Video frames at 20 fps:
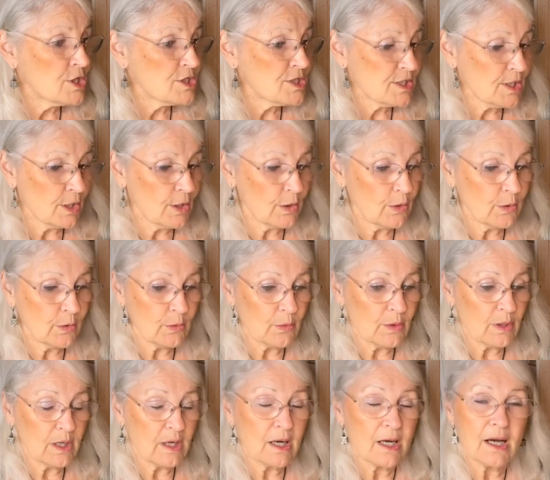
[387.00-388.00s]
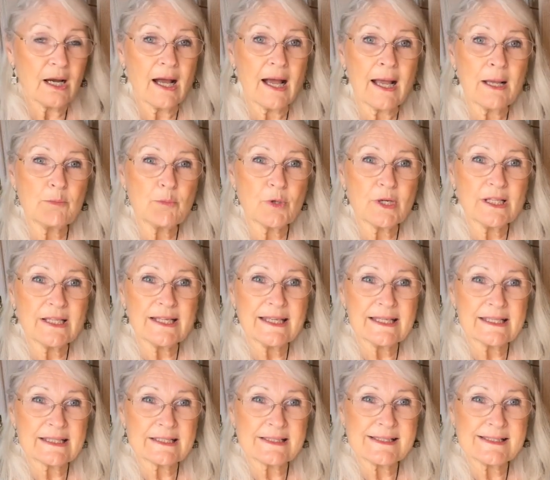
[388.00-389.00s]
so I'm
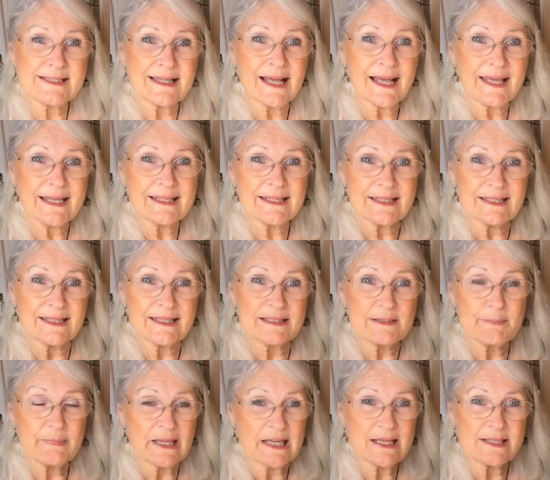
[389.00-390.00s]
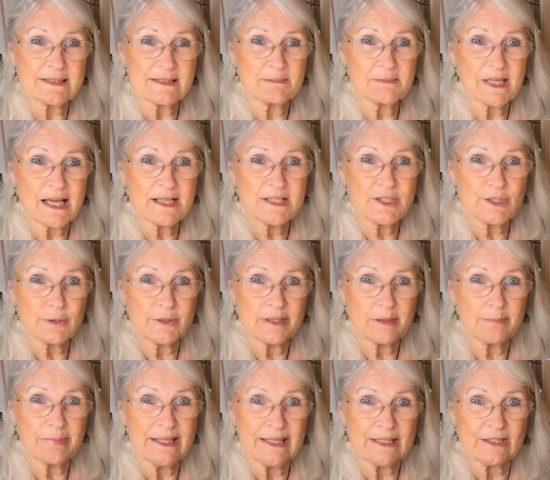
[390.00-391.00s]
really excited because I'm not
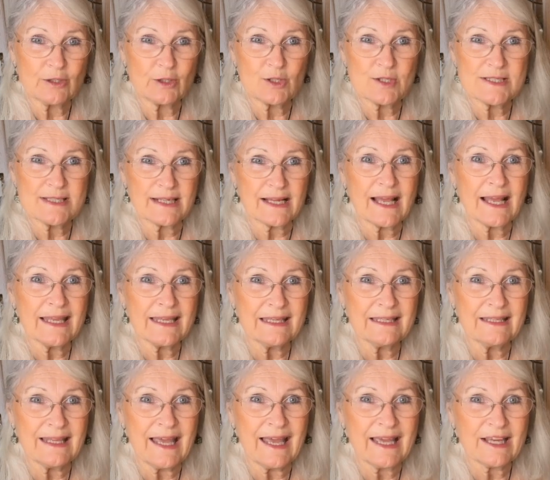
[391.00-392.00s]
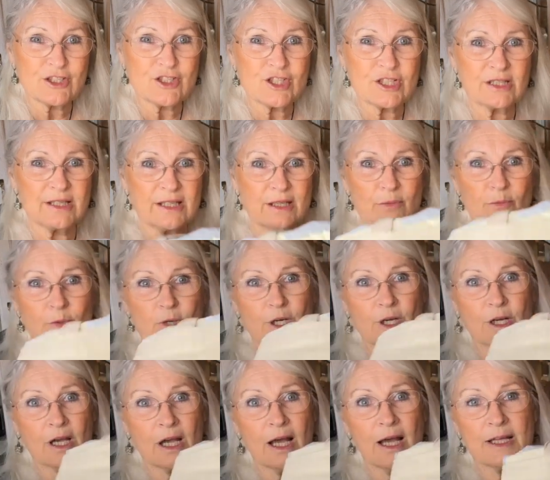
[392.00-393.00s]
doing pinners that I can actually
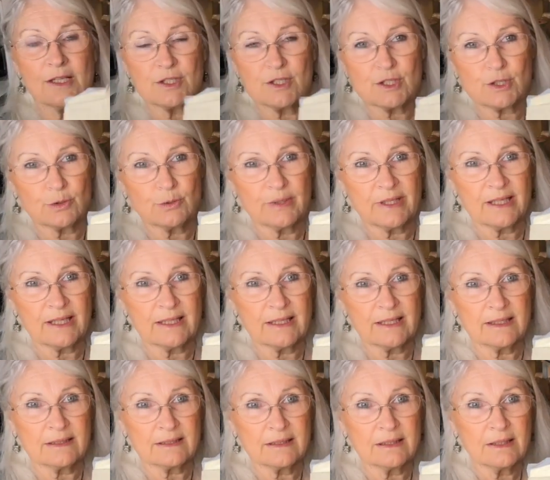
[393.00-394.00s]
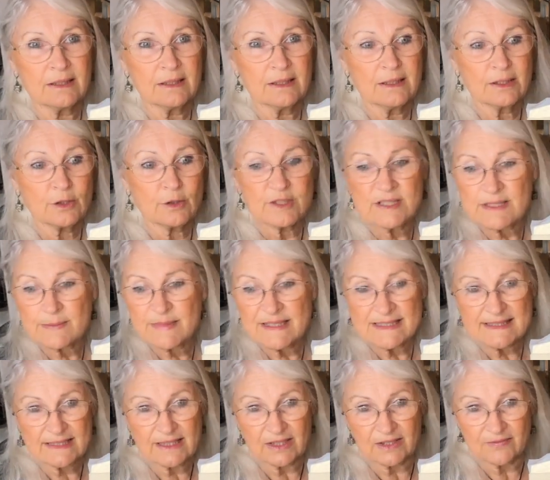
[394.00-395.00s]
work on doing
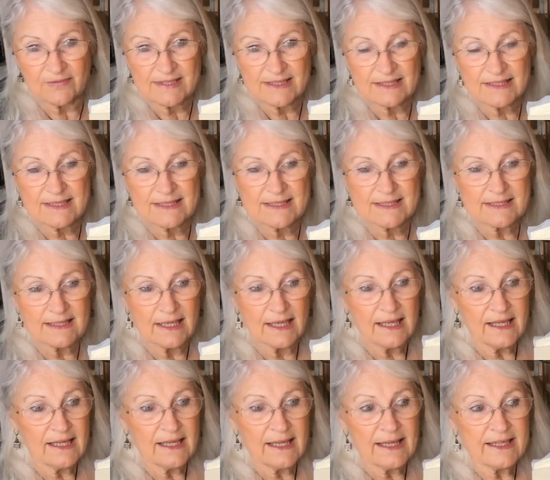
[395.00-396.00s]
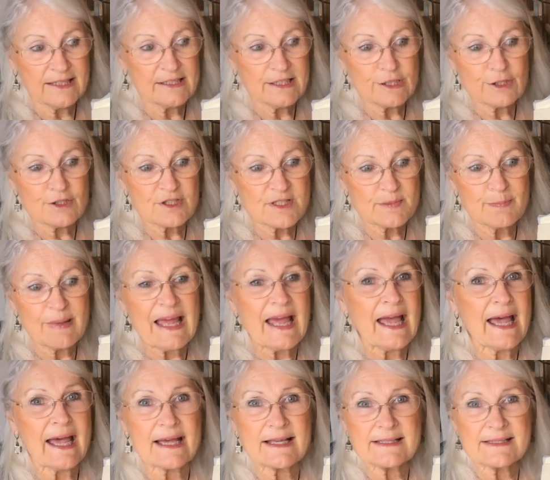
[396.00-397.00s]
Christmas gifts because in years
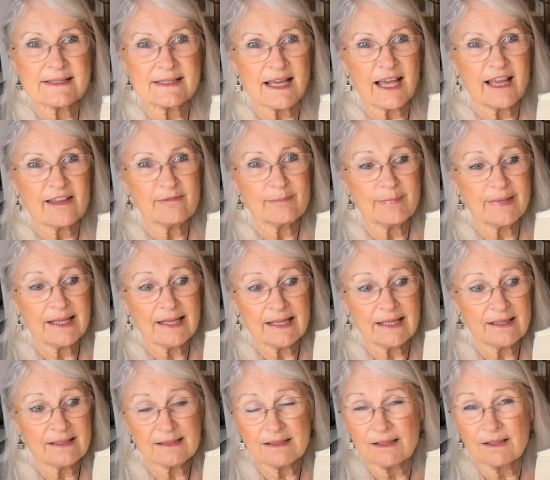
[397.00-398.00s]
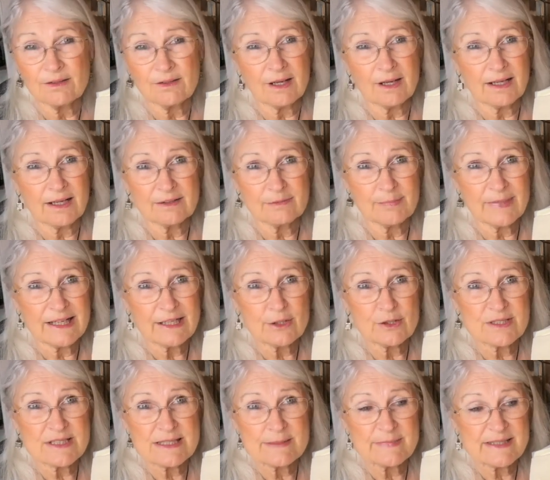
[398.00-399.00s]
past, I've made a lot of my
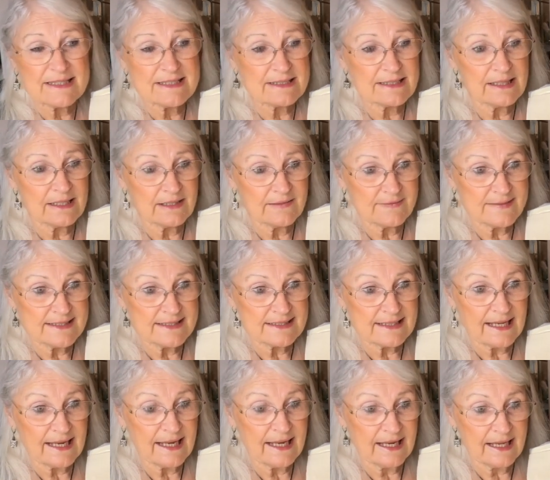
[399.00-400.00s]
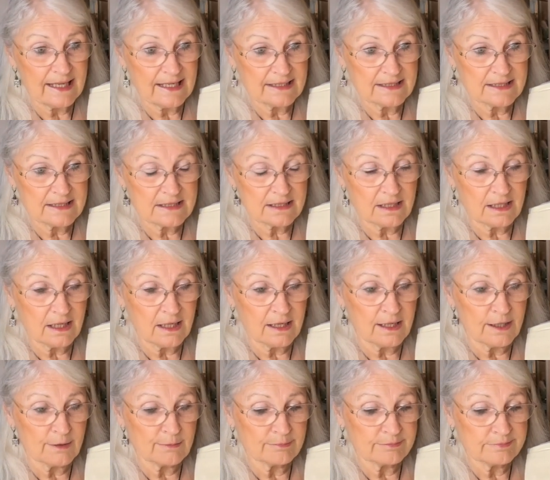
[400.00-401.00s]
Christmas gifts and
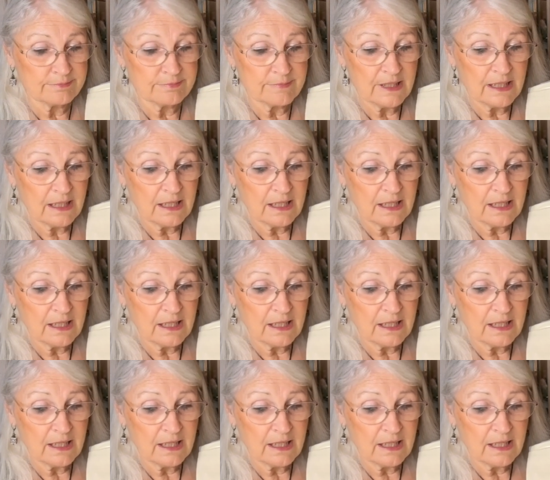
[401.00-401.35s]
um,